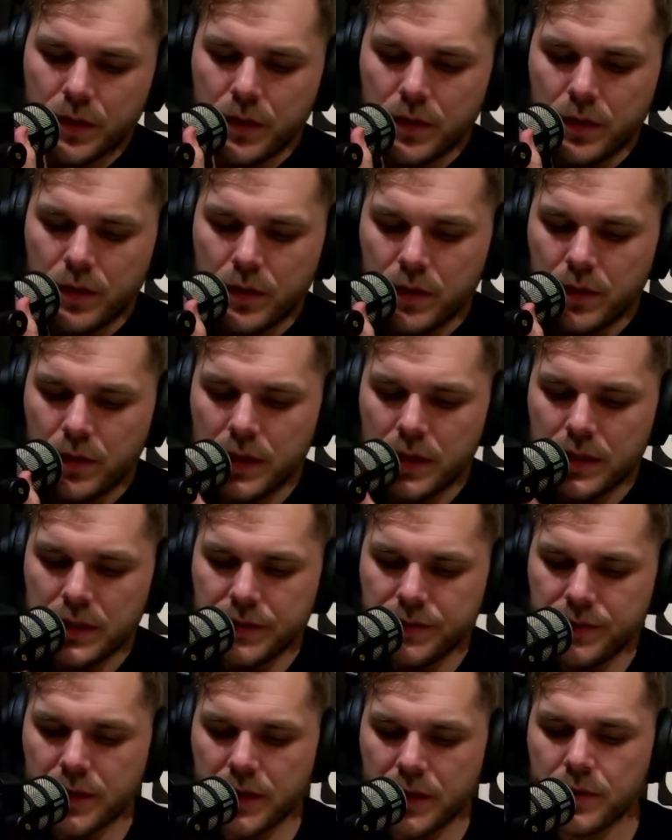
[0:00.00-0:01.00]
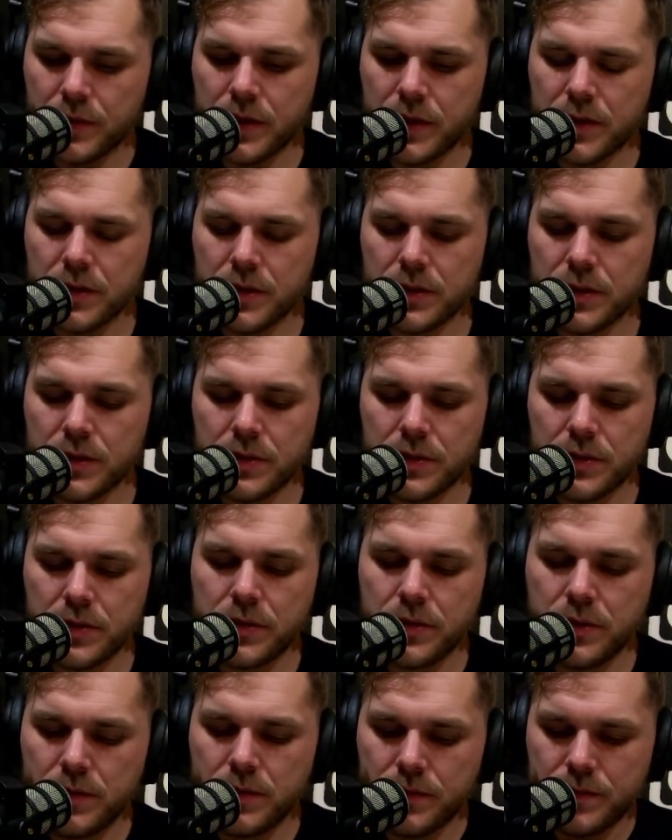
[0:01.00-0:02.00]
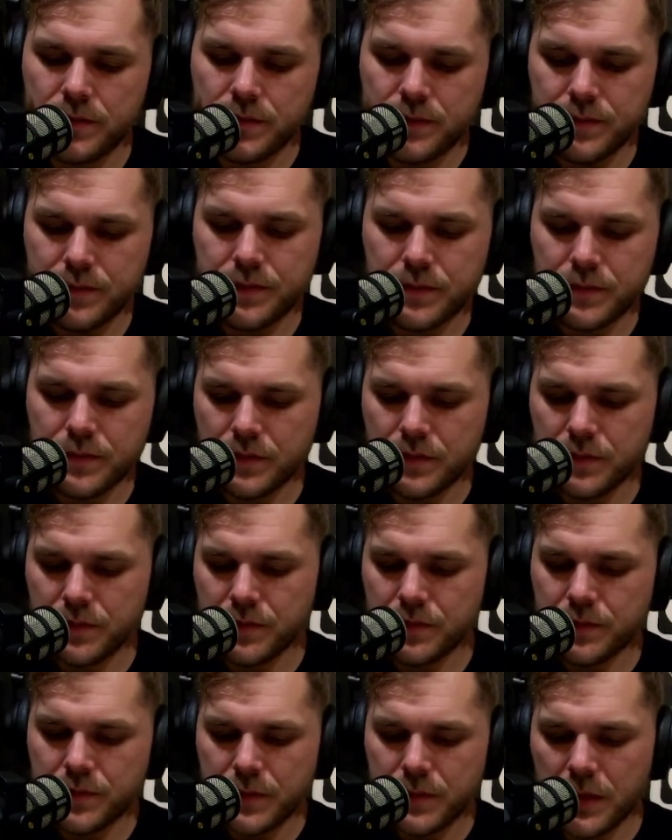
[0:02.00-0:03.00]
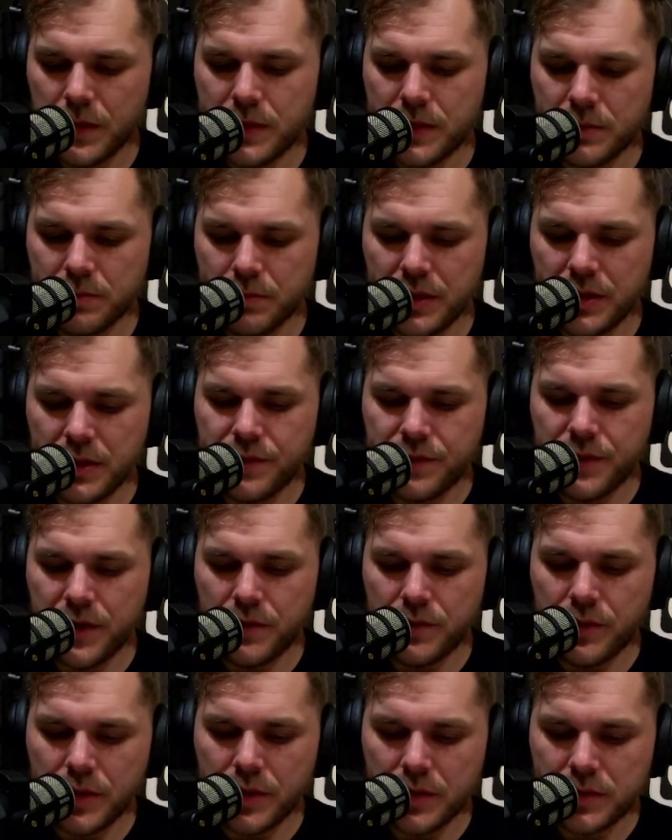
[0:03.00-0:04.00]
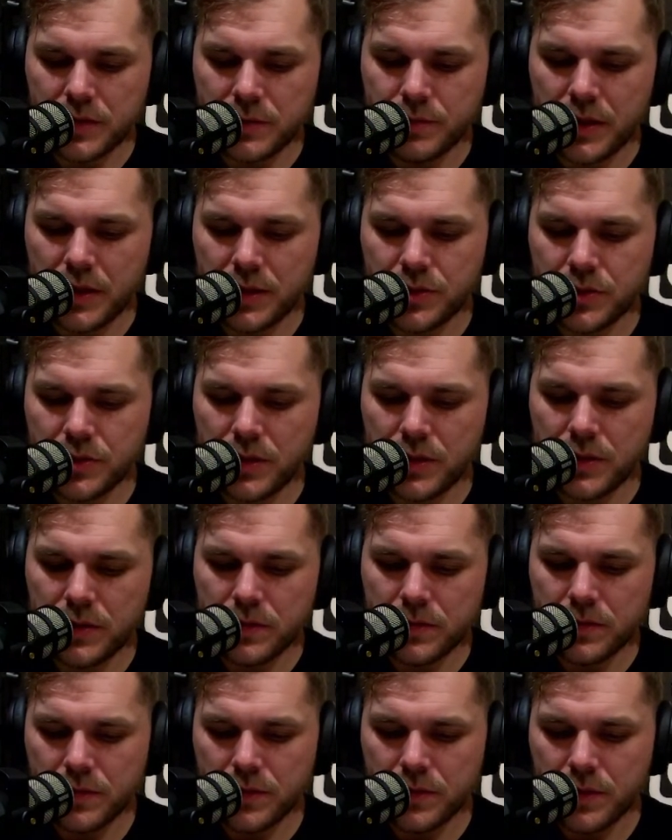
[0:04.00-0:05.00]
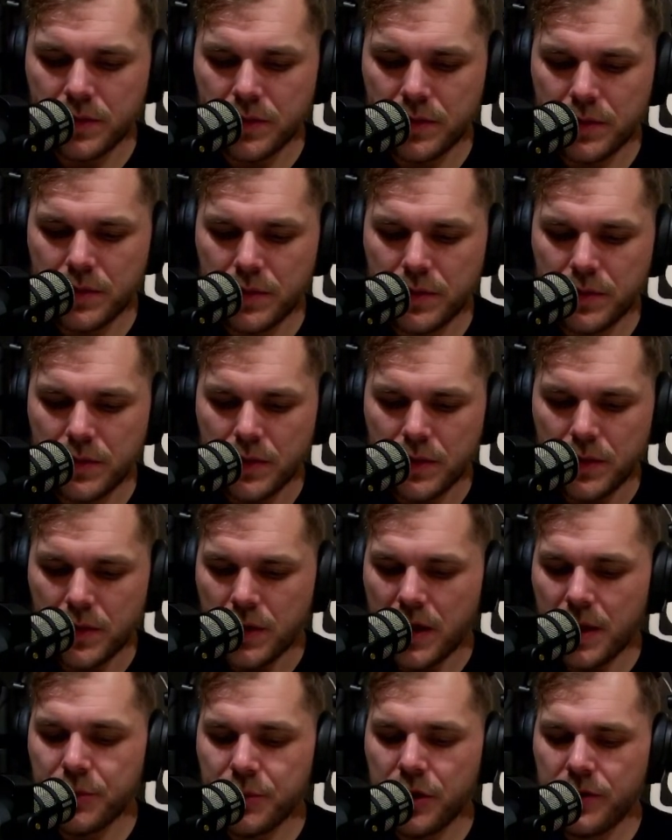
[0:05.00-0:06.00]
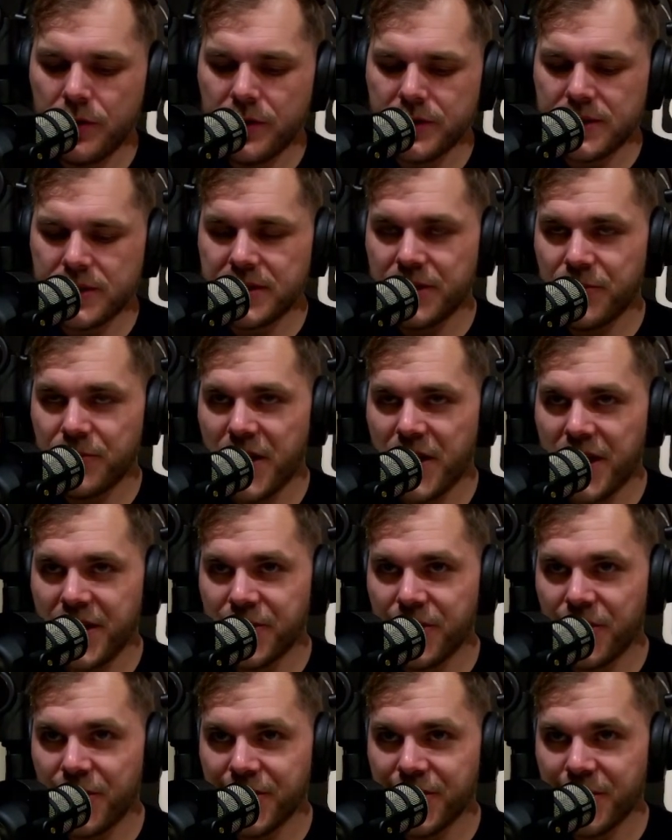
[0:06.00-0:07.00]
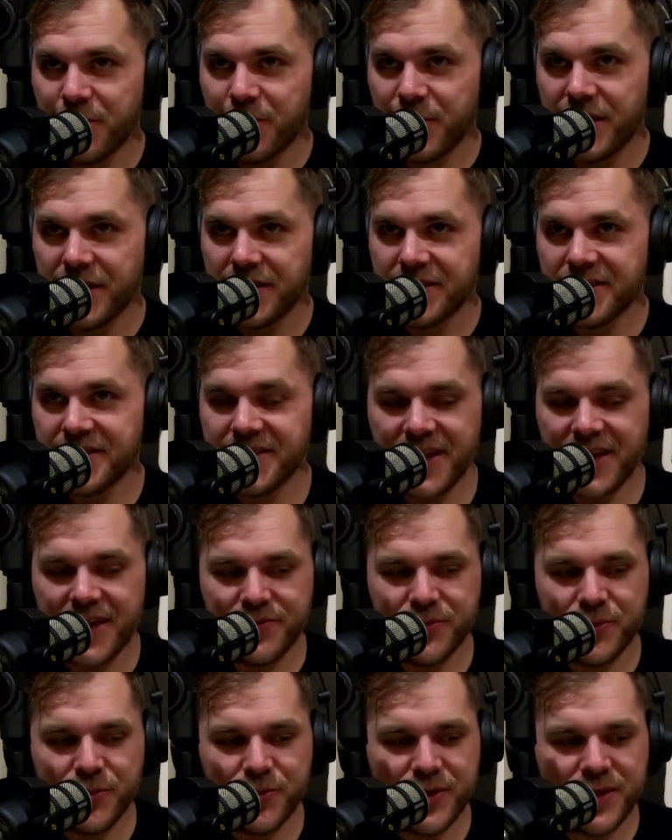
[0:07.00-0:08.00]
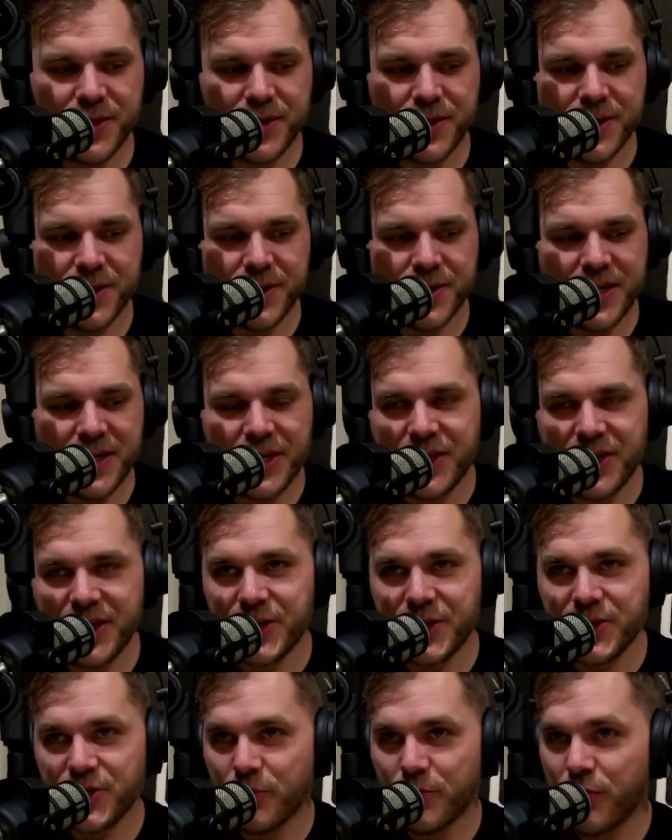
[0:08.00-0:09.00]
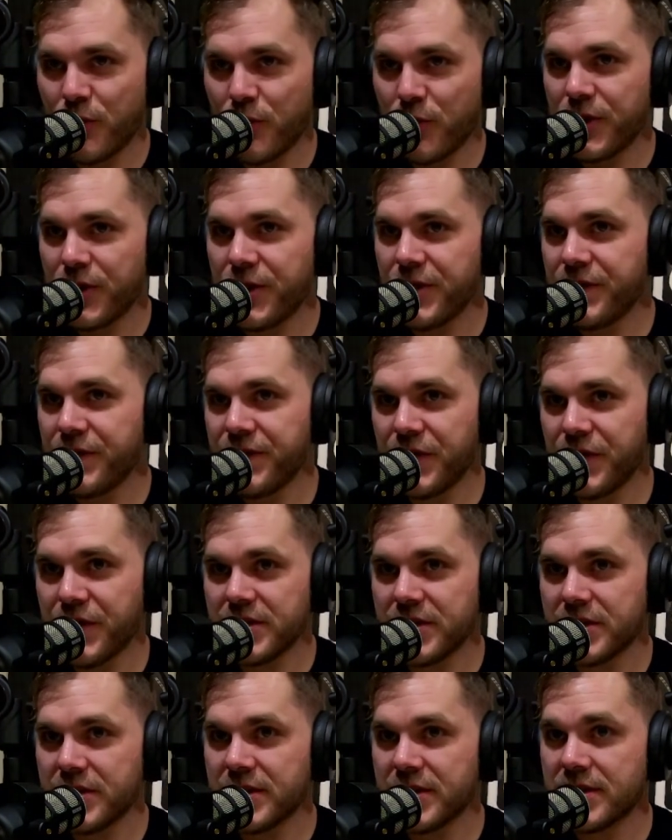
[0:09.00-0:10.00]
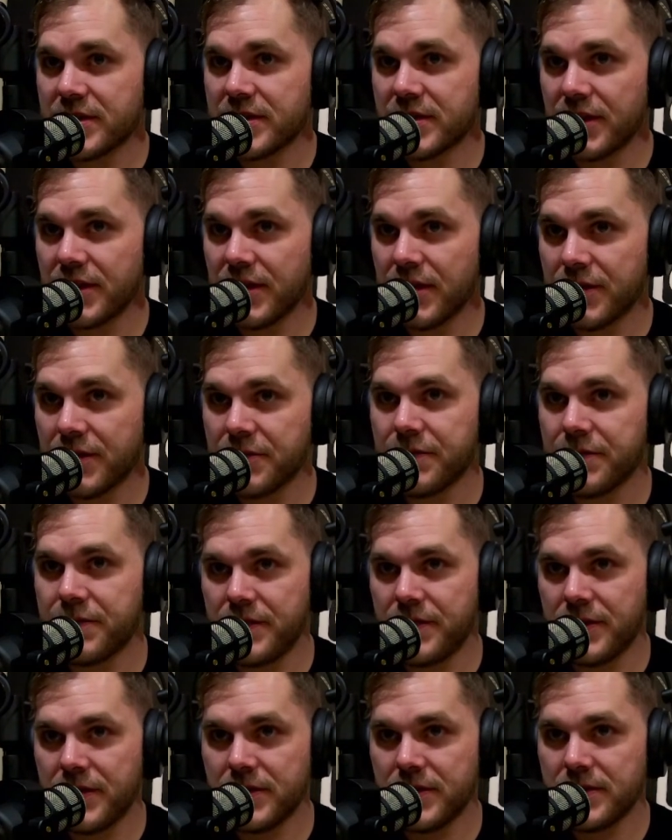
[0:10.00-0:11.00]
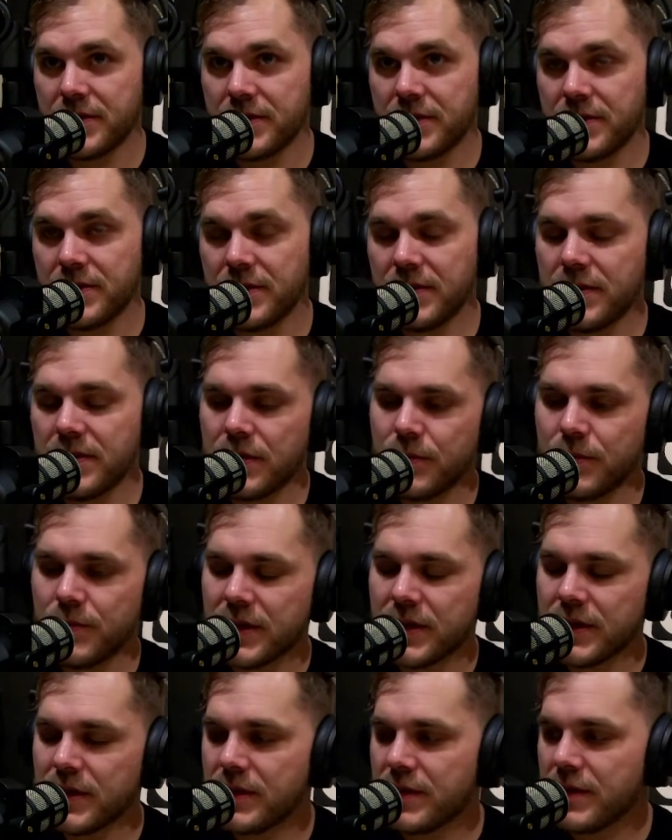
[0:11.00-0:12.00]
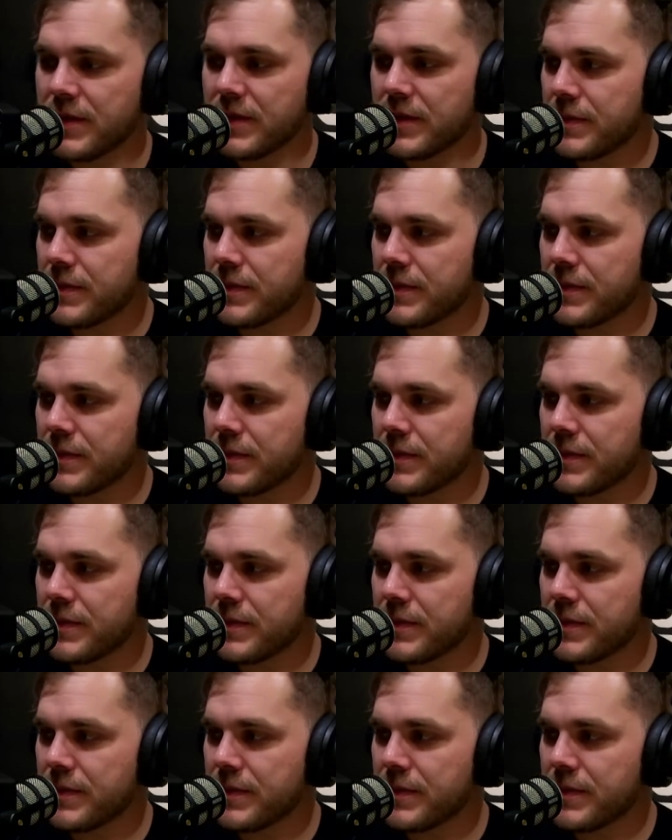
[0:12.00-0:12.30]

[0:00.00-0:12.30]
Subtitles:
He's a flyweight contender too. He's a big favorite against Matt Schnell. I'm curious to see Ryan Hall come back after the Ilia Topuria fucking slaughter fest. Oh my God.